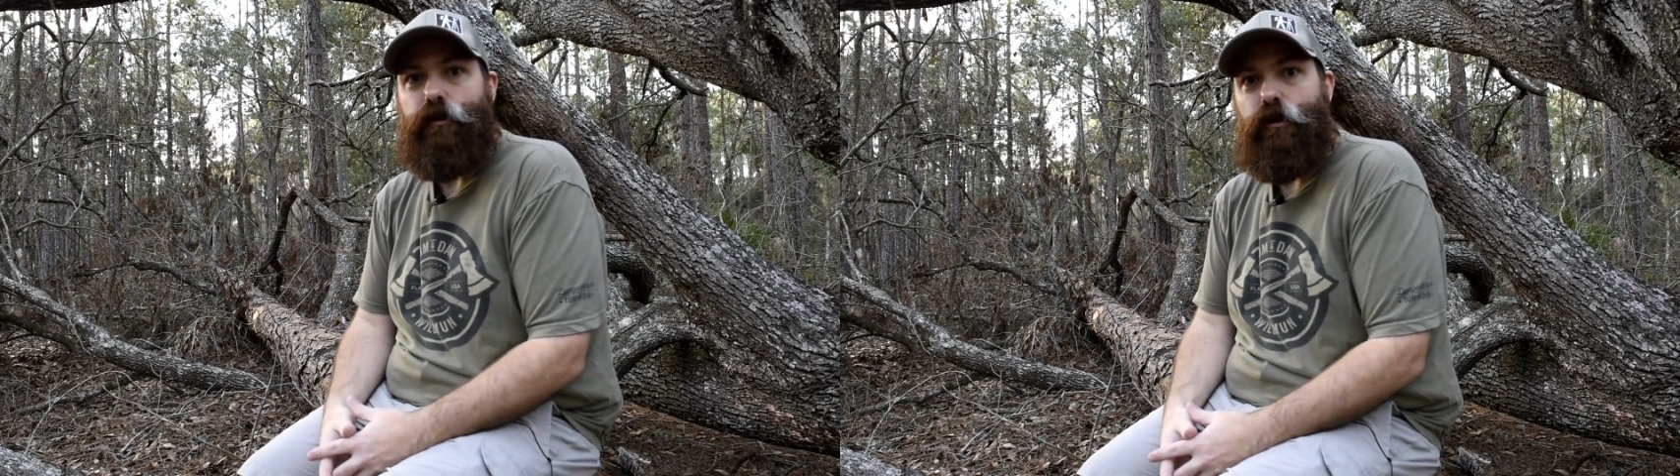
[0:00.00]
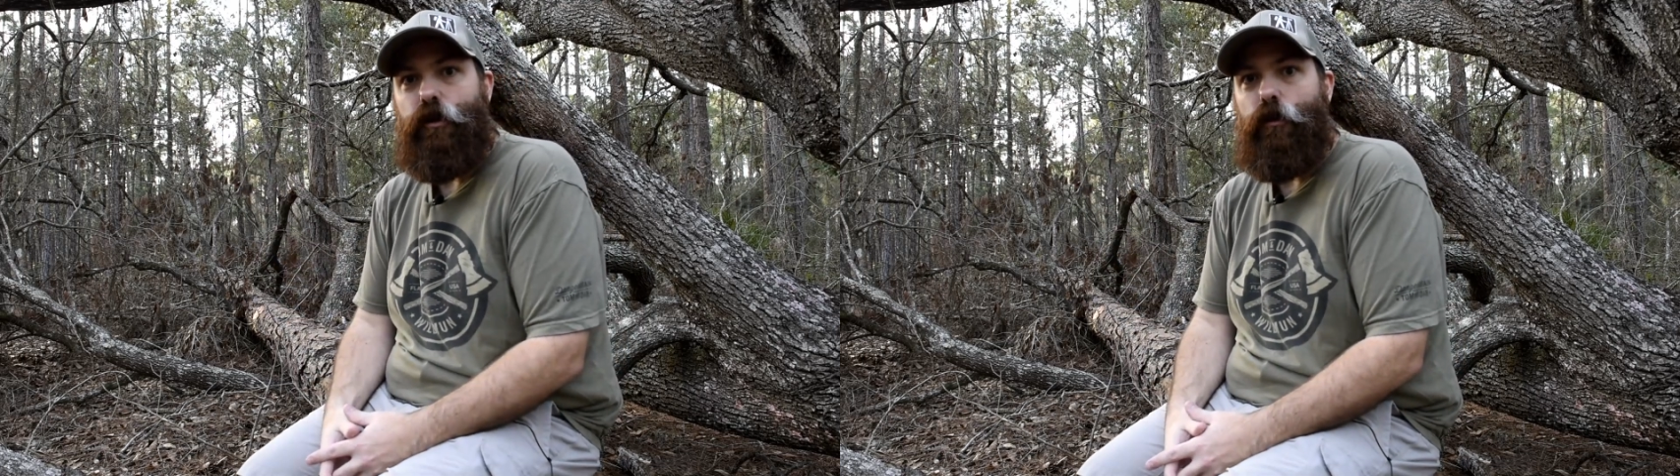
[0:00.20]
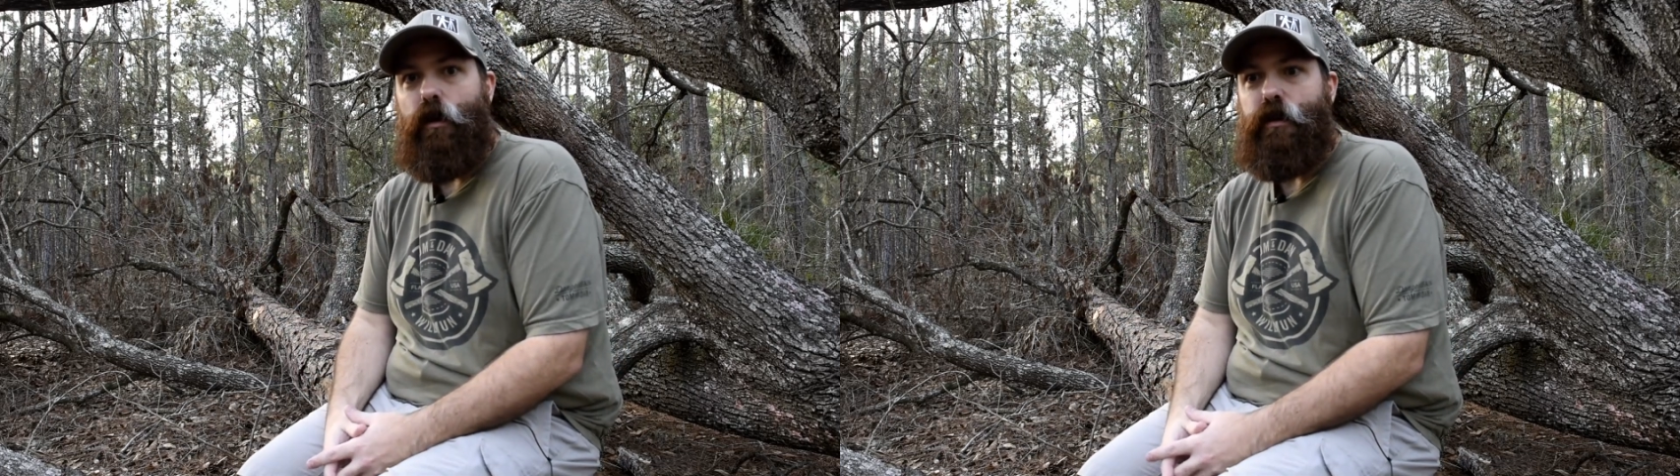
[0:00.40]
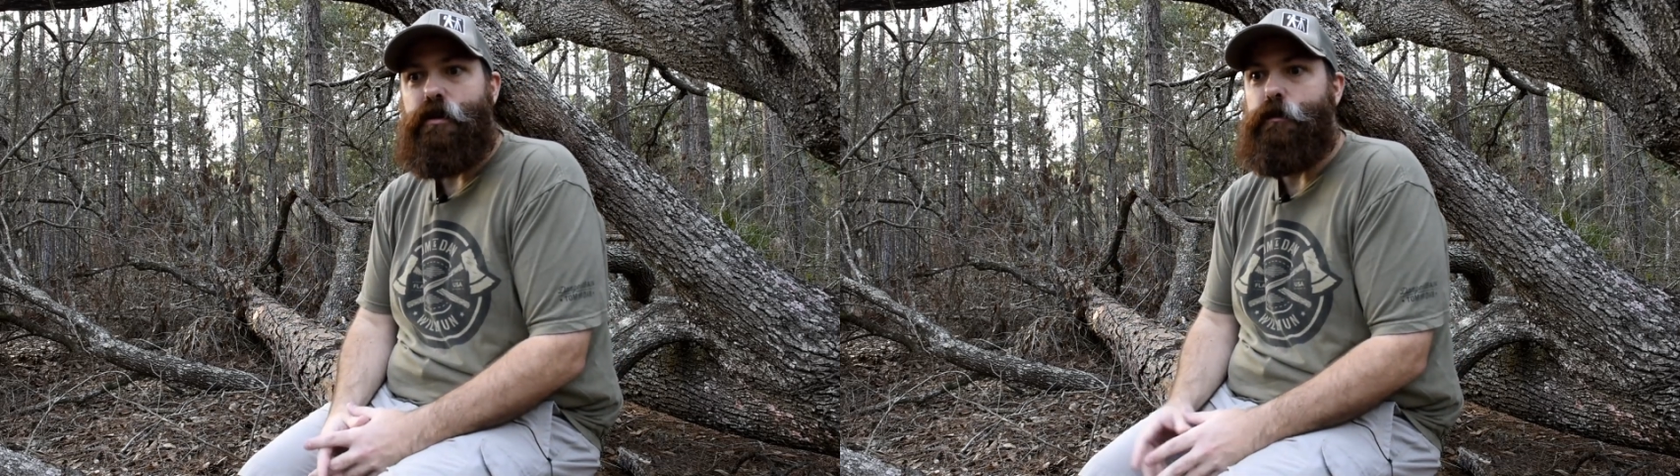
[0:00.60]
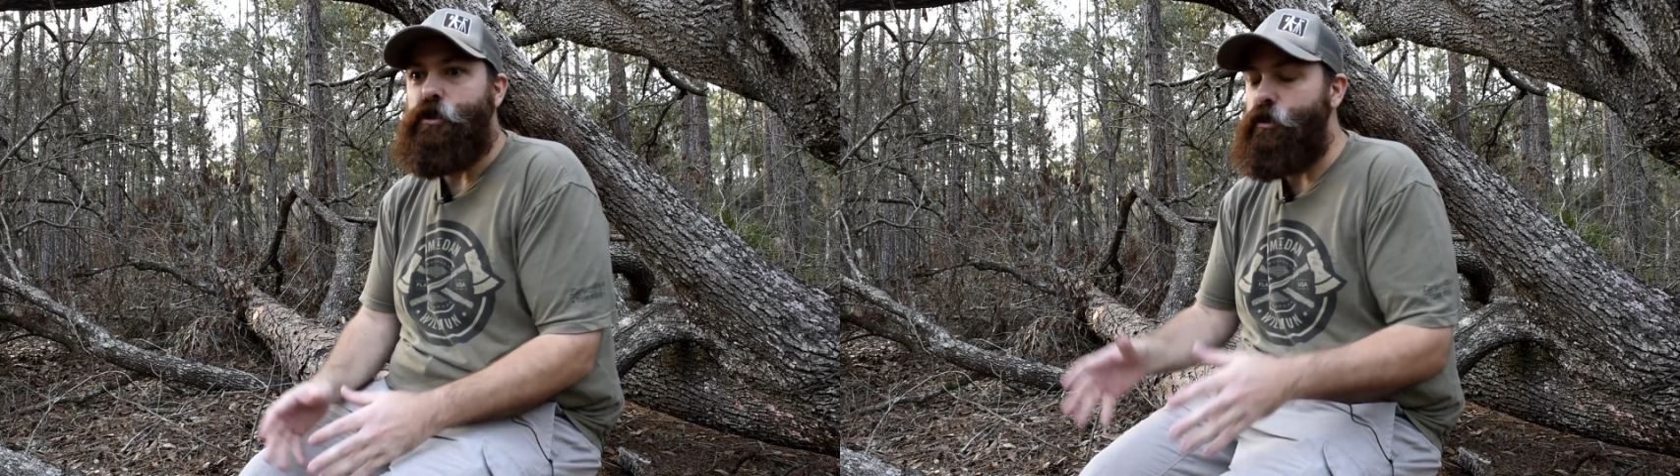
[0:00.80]
You don't want it
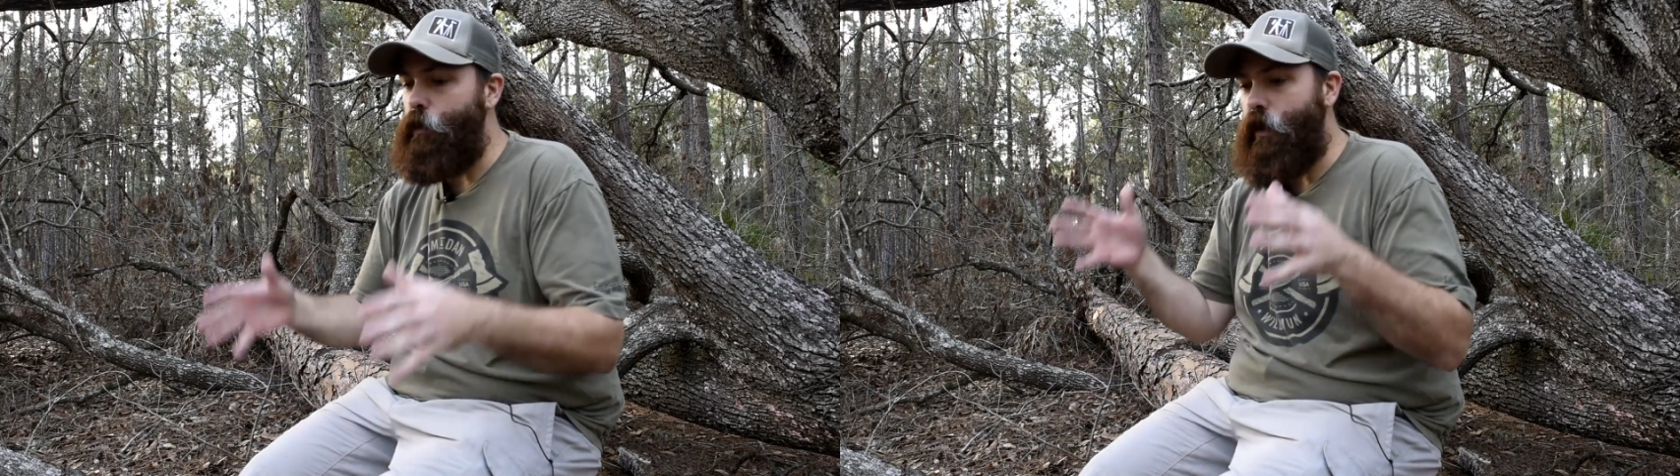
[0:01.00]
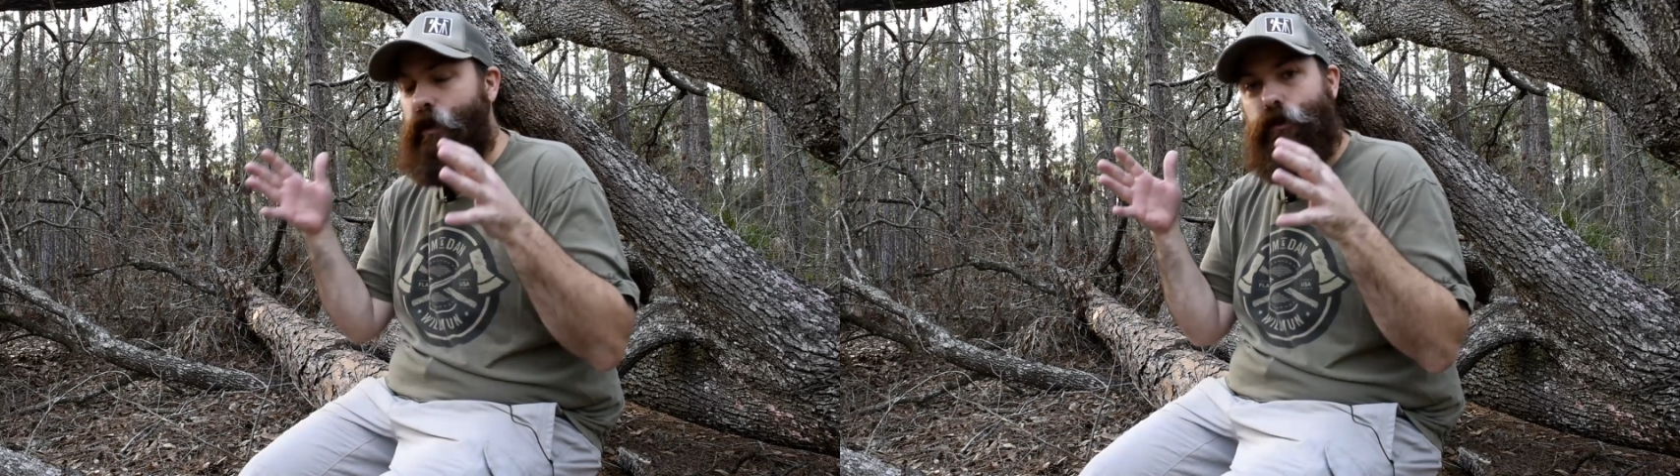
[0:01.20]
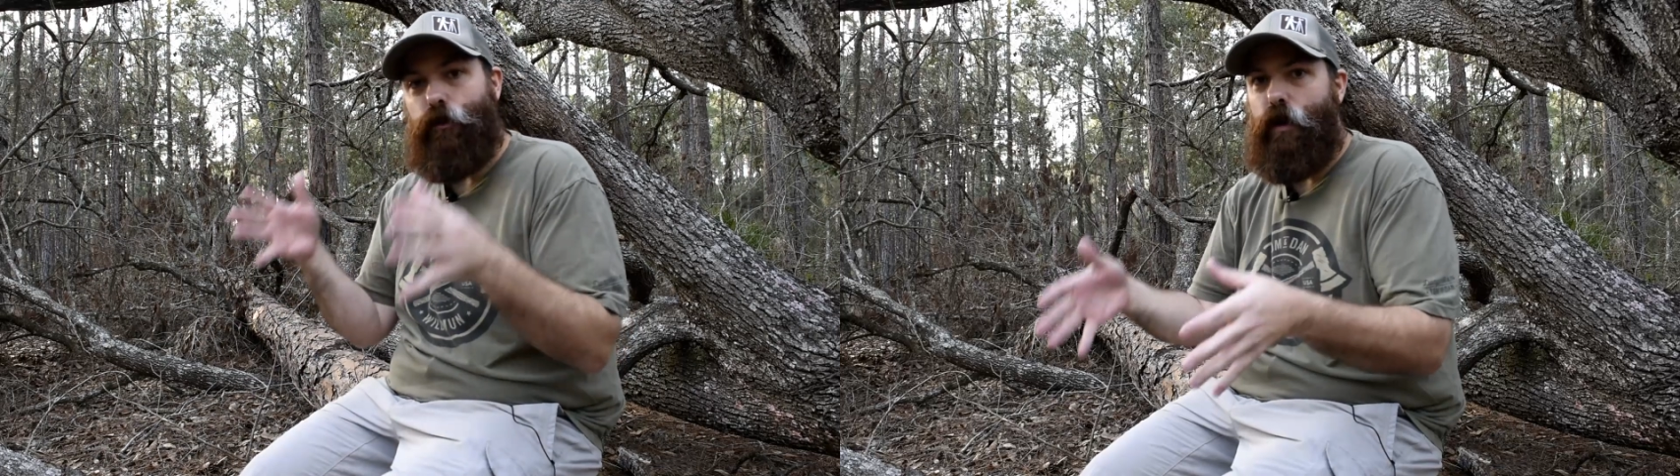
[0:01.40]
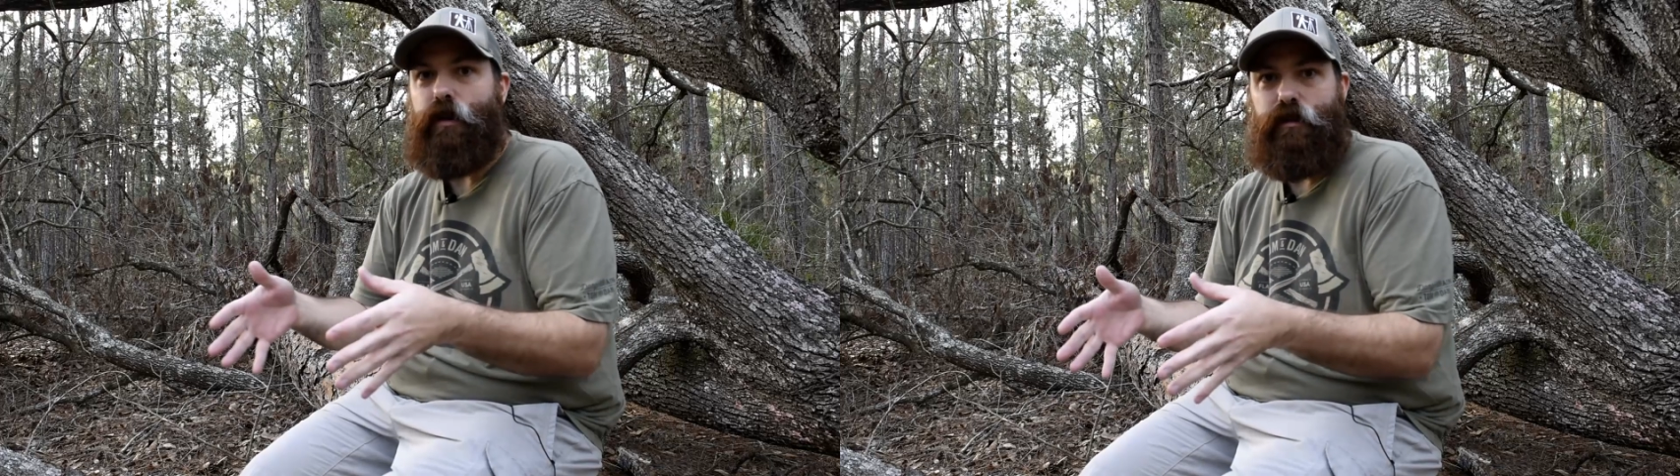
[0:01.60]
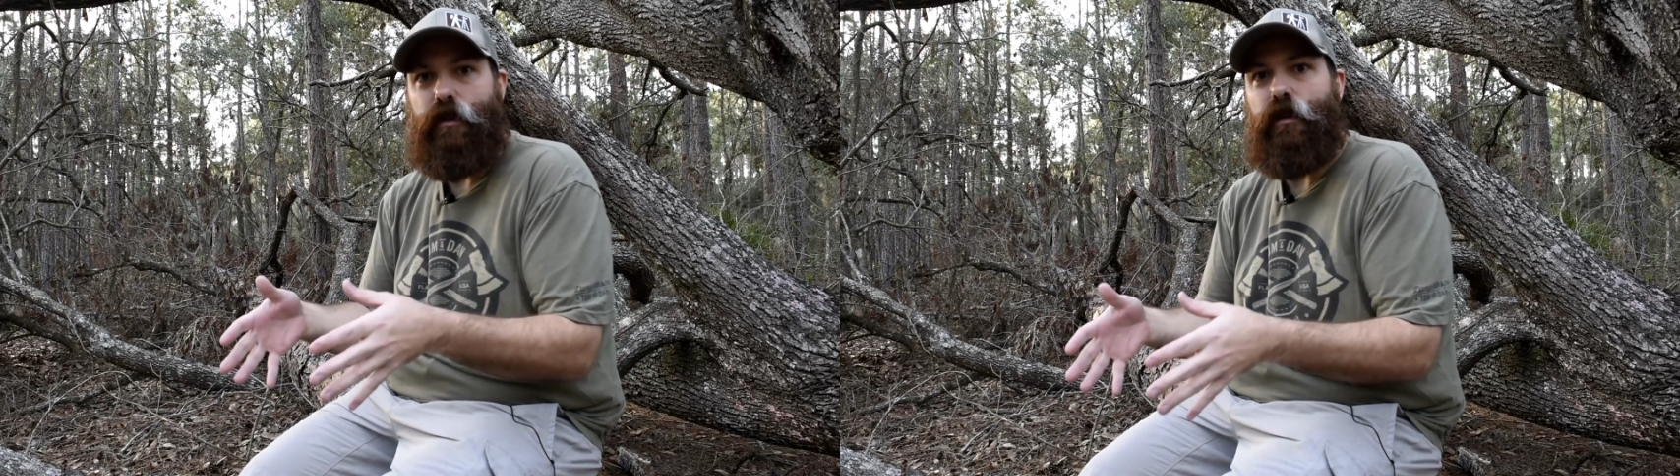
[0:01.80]
to just be
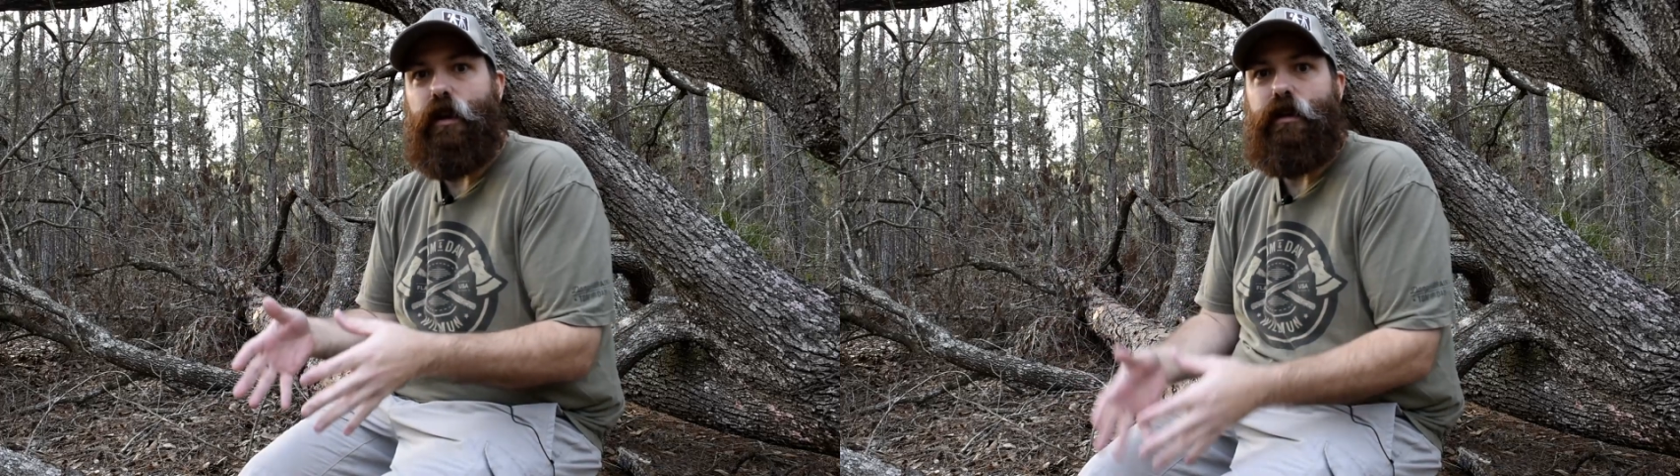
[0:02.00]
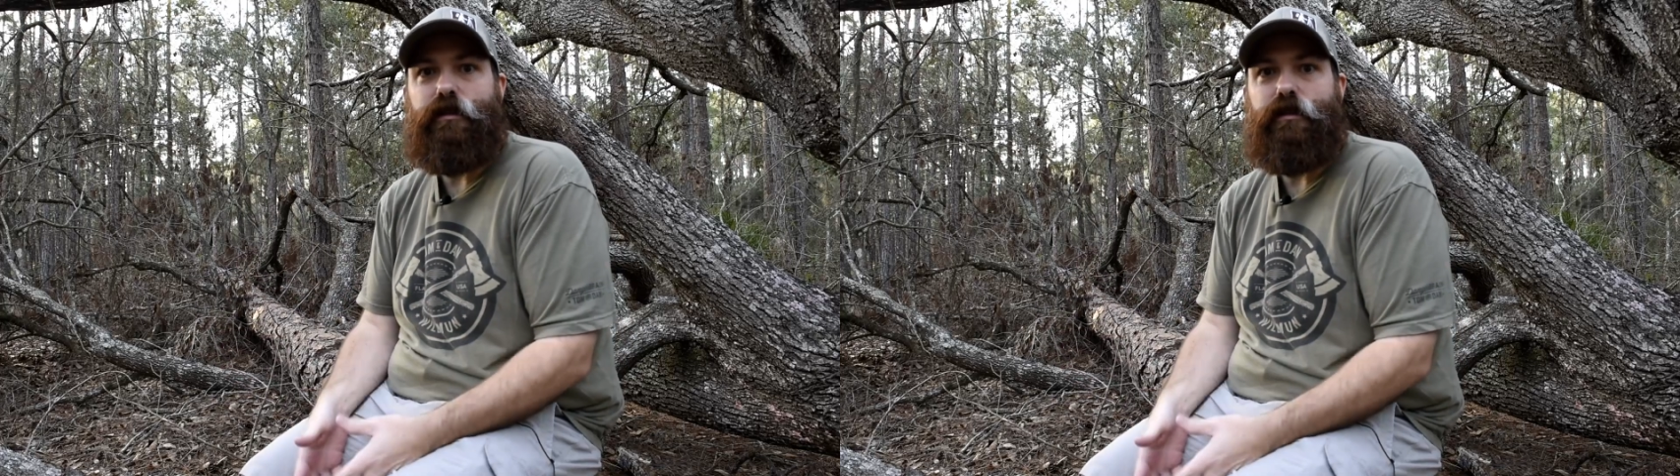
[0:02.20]
direct sunlight.